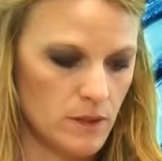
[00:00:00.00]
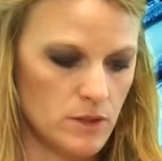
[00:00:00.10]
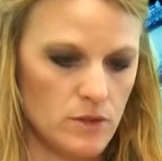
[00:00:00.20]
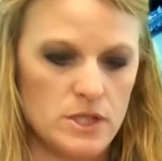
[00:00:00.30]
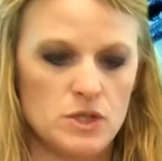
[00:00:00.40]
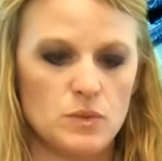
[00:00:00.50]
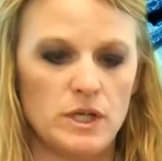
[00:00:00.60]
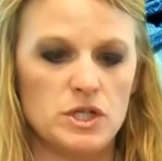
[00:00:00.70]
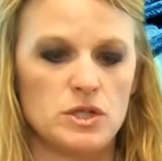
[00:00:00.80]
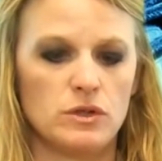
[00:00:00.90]
so this is what
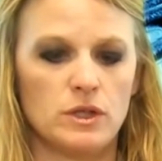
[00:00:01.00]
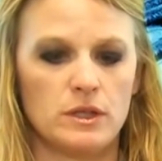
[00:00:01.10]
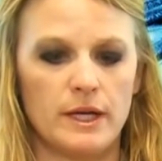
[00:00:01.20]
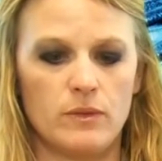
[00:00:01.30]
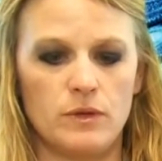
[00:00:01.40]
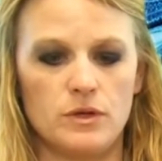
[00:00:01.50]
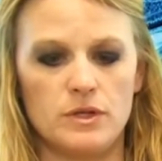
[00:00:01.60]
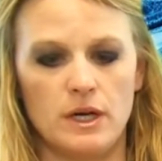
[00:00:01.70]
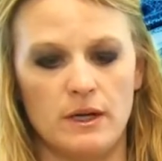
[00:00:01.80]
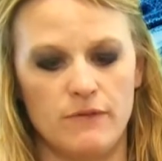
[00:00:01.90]
it should look like when you're
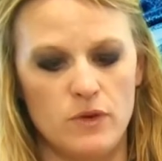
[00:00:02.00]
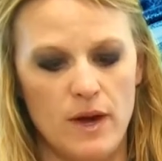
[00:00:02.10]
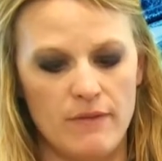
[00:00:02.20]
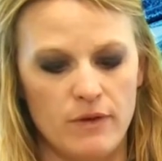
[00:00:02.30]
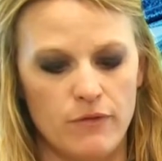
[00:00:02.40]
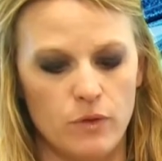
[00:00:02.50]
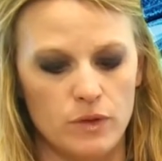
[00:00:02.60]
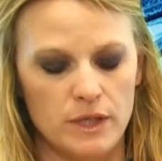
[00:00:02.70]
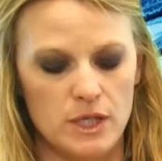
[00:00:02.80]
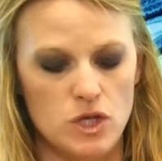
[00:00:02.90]
done, if you have it
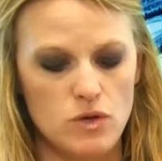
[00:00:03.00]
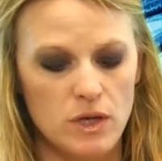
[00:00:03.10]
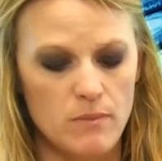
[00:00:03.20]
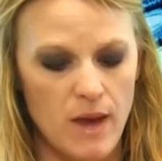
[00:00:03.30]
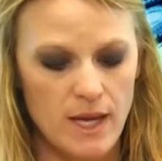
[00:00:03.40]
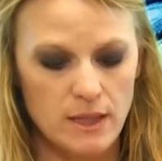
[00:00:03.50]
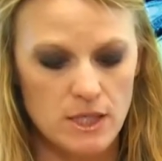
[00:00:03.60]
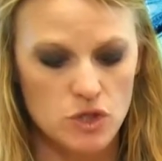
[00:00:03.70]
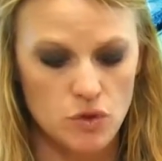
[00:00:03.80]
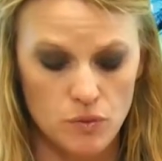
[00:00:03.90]
folded. And you can make
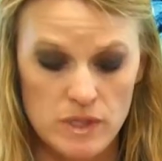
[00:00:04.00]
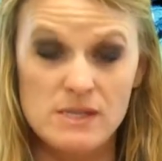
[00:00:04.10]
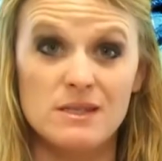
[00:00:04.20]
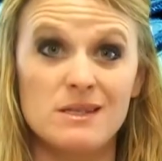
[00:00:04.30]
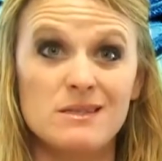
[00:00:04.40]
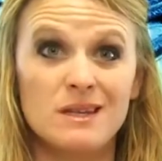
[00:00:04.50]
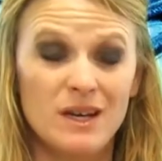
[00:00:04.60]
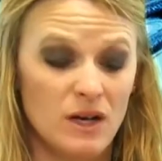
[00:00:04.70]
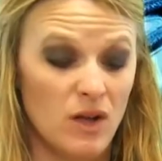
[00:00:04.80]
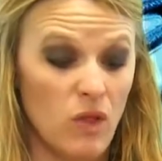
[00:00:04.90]
these creases
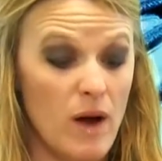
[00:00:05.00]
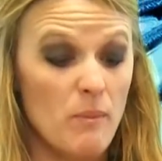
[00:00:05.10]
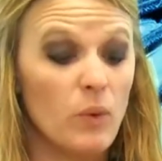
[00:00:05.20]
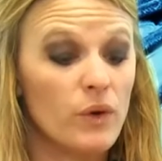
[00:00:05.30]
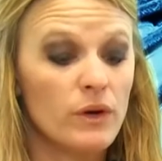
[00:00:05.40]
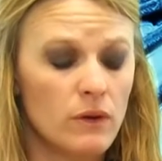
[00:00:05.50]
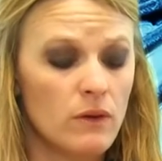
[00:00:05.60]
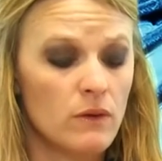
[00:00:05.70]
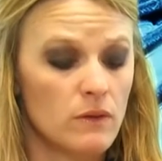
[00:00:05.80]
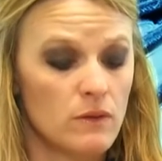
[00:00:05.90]
a lot more,
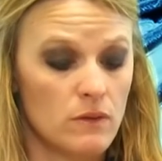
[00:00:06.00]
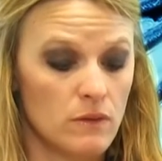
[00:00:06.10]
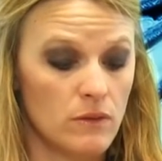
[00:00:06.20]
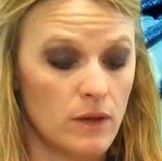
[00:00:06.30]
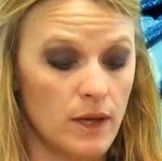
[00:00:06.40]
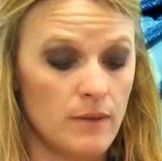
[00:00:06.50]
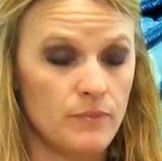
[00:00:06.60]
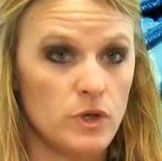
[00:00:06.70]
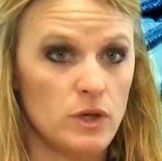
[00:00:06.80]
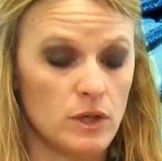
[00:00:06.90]
okay?
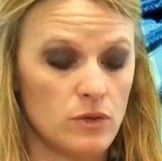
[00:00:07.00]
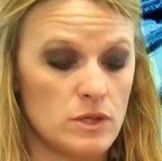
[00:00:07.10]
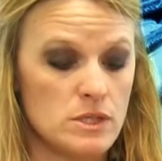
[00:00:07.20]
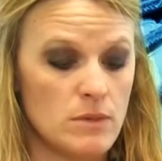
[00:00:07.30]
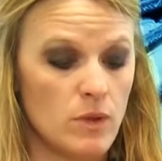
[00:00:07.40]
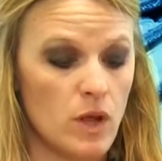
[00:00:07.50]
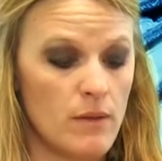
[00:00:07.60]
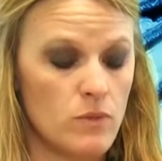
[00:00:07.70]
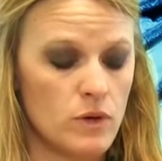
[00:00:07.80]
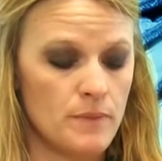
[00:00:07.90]
You can crease them a
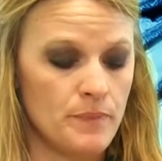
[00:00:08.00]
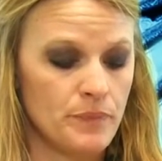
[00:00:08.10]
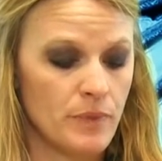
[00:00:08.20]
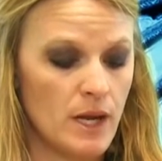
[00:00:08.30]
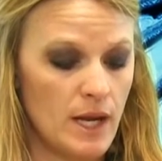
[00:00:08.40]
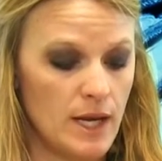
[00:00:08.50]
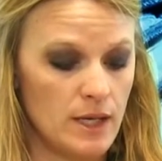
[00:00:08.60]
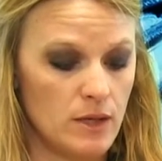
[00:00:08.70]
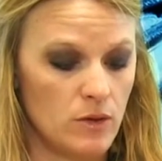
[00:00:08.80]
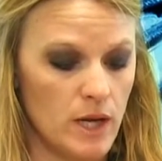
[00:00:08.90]
lot more, and
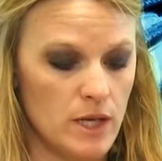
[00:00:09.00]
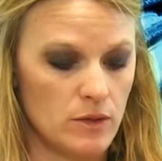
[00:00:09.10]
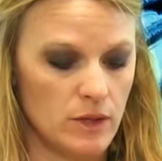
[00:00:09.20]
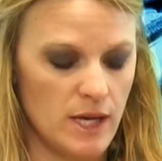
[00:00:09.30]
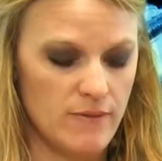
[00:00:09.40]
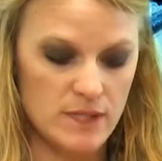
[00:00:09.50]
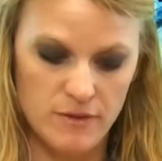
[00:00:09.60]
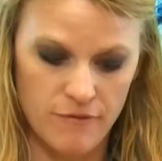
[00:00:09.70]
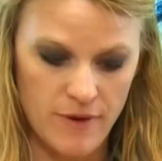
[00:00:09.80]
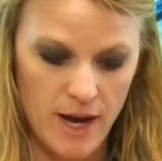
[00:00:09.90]
it'll even
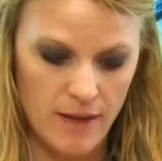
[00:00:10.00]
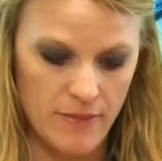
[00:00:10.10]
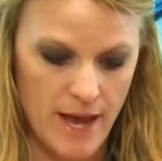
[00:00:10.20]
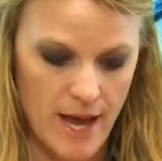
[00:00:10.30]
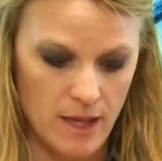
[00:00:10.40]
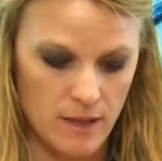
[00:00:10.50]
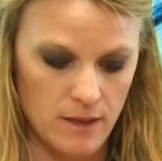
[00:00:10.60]
define that